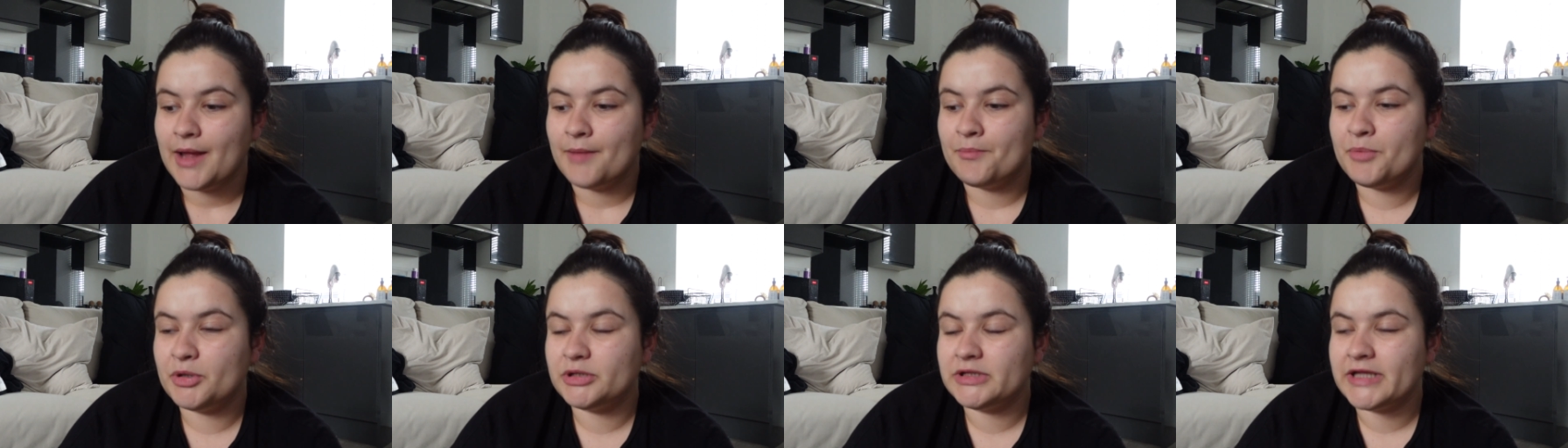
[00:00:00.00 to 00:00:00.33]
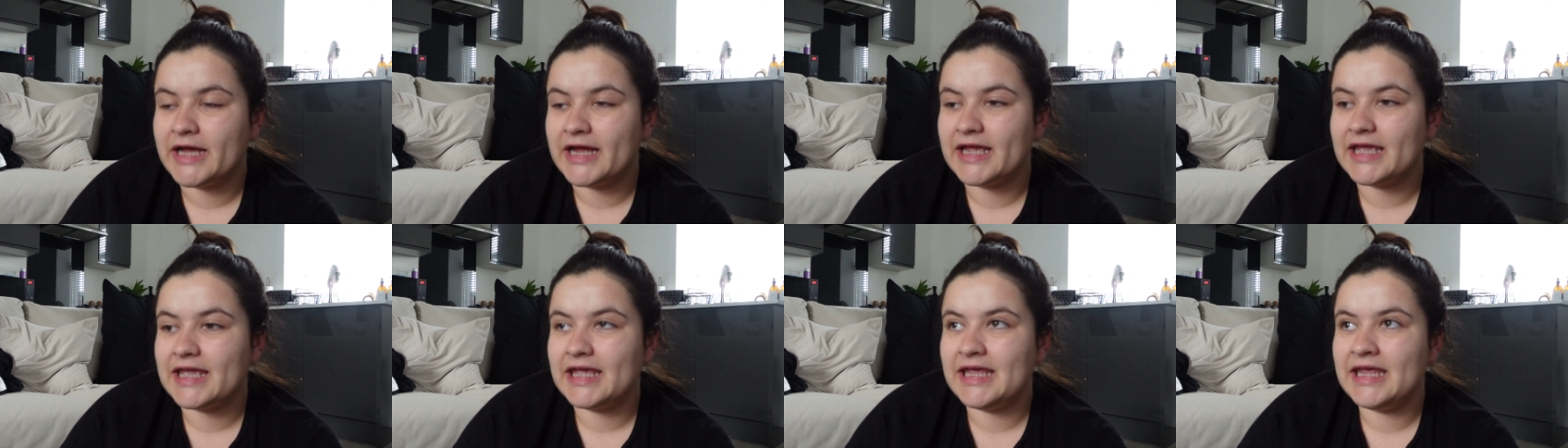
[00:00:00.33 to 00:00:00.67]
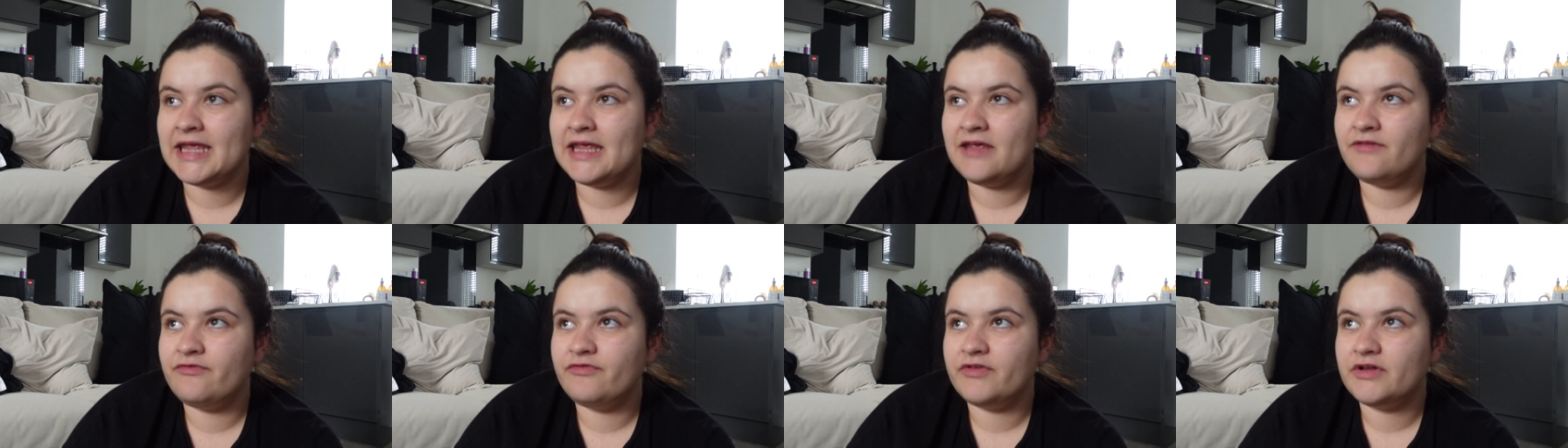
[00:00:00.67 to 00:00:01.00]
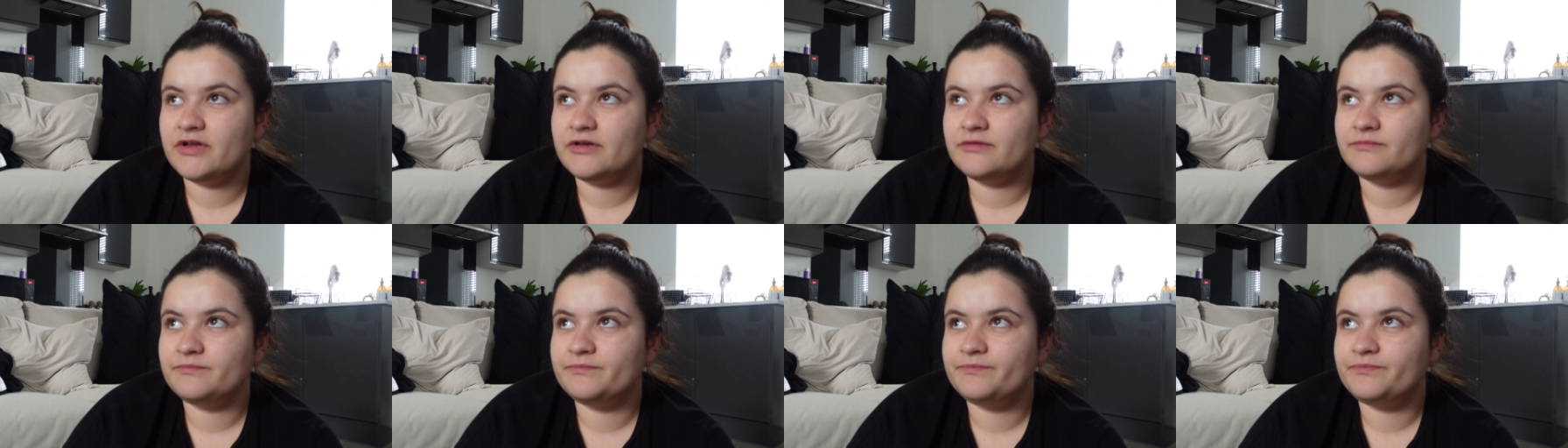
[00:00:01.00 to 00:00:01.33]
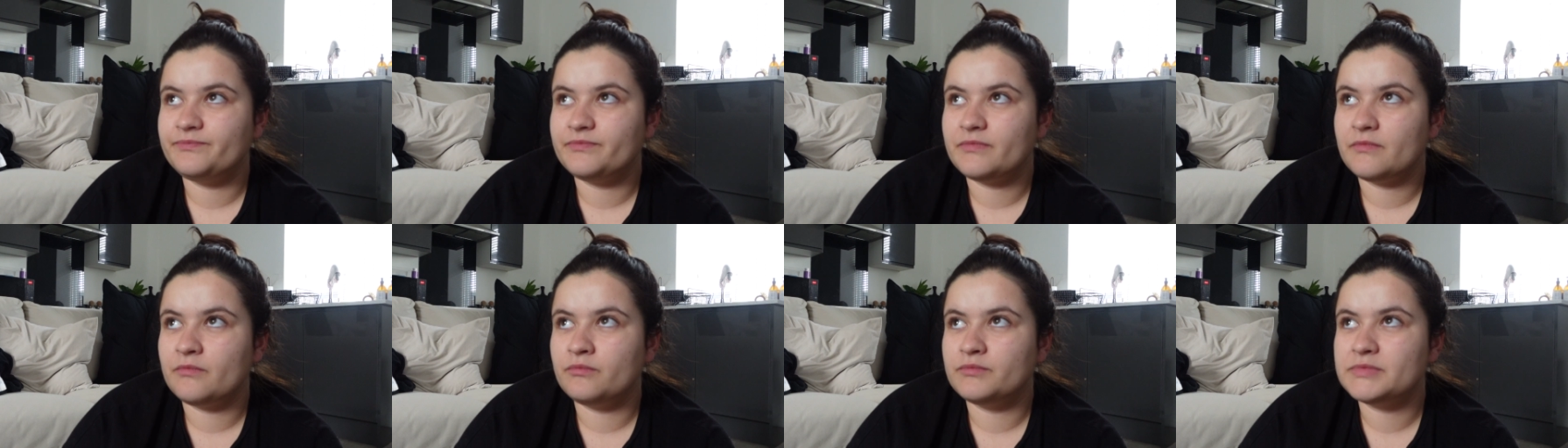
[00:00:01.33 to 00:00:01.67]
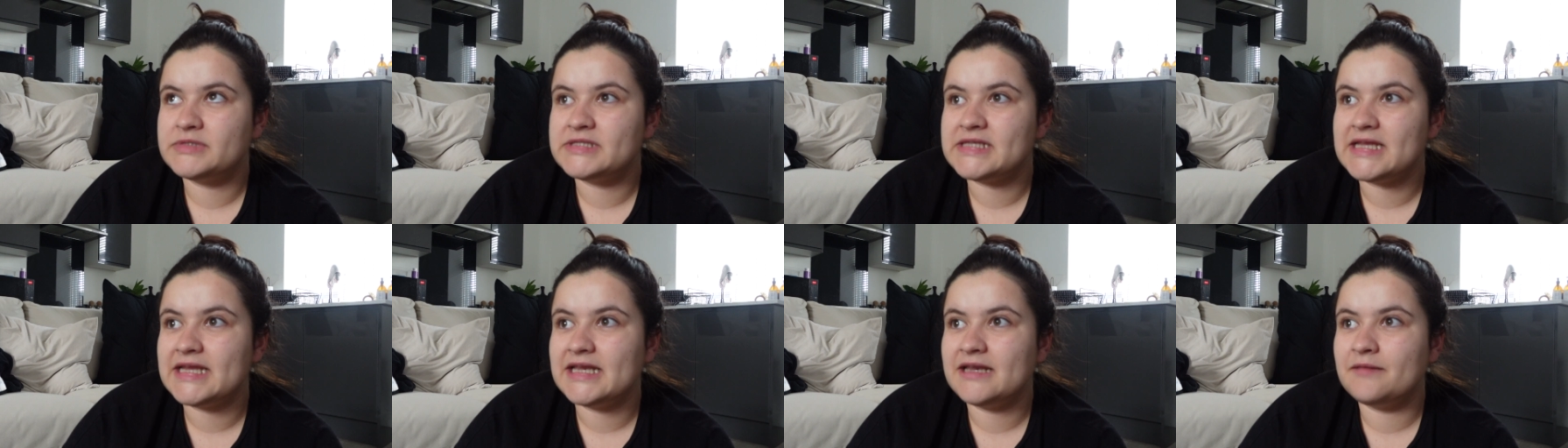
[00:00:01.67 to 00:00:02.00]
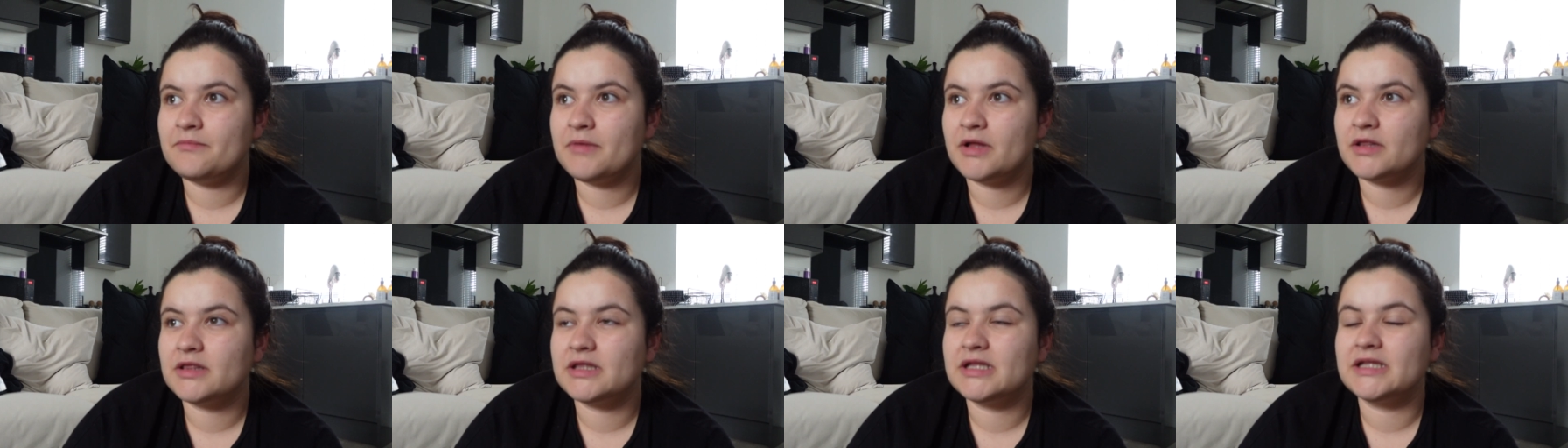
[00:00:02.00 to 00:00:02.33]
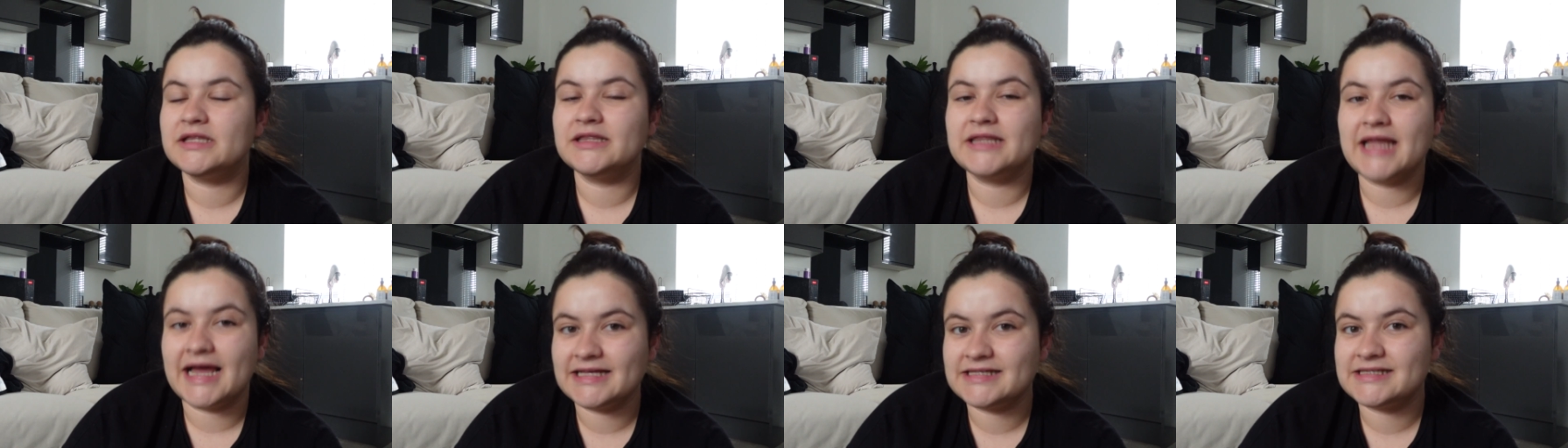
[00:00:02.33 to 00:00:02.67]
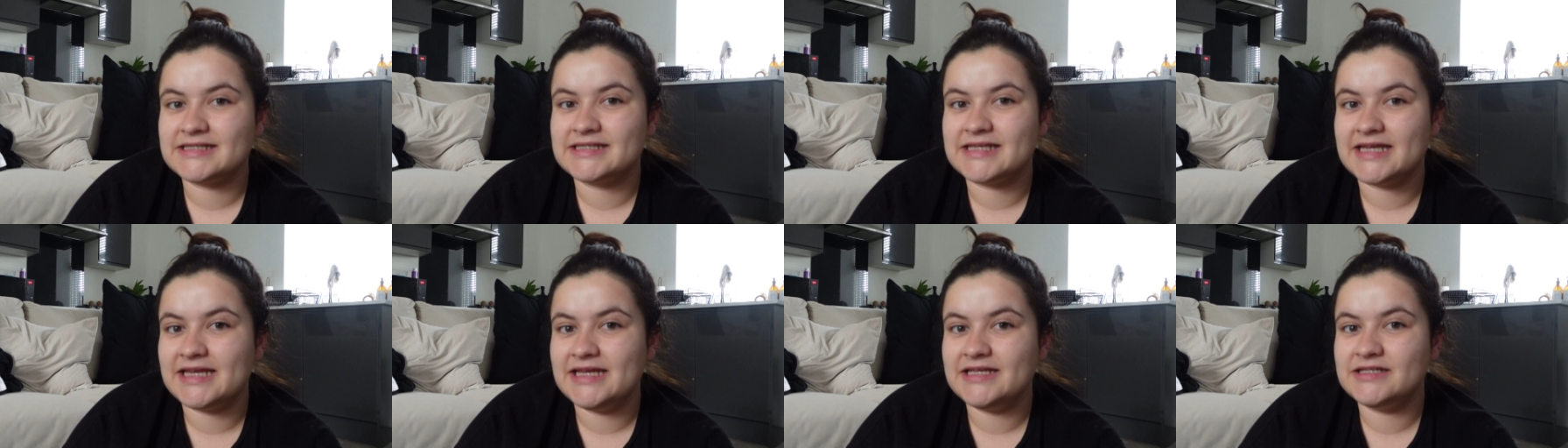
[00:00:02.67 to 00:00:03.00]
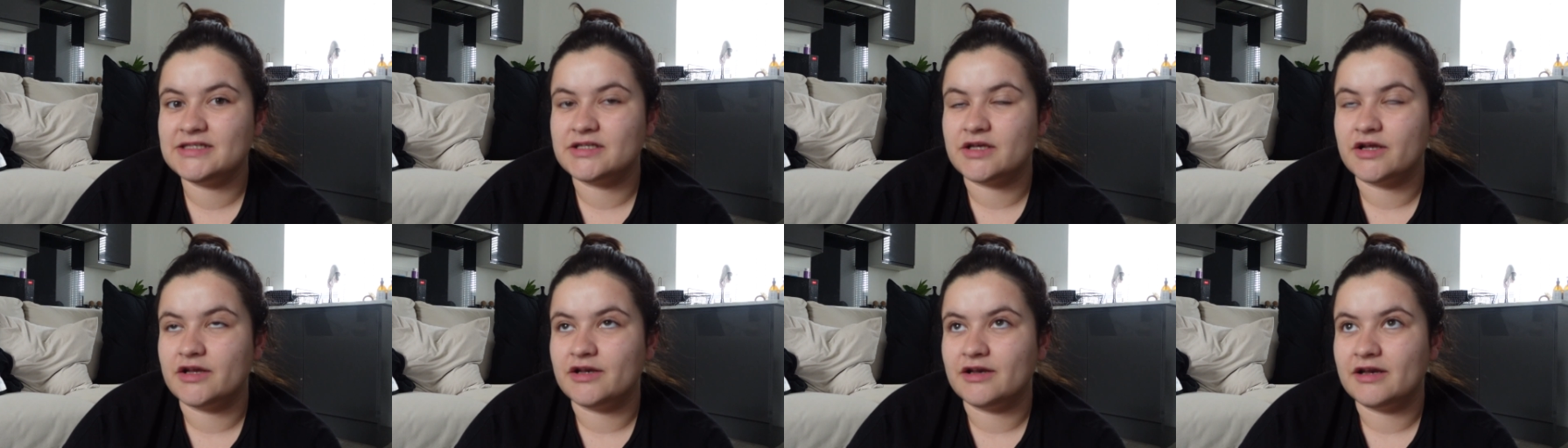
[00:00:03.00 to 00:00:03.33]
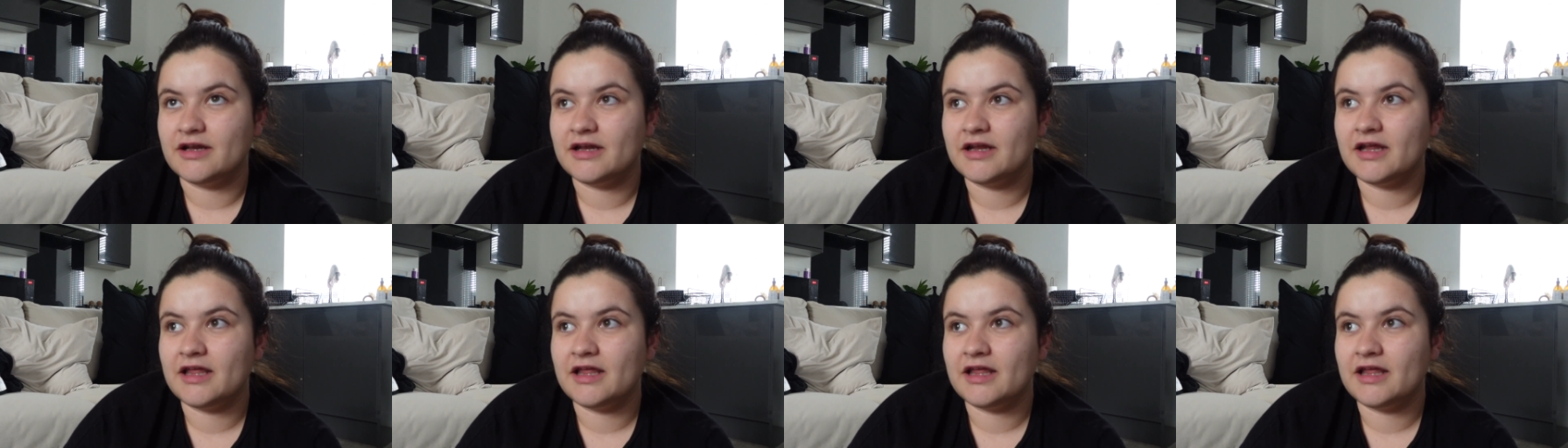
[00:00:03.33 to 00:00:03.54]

But like even seeing him on the last season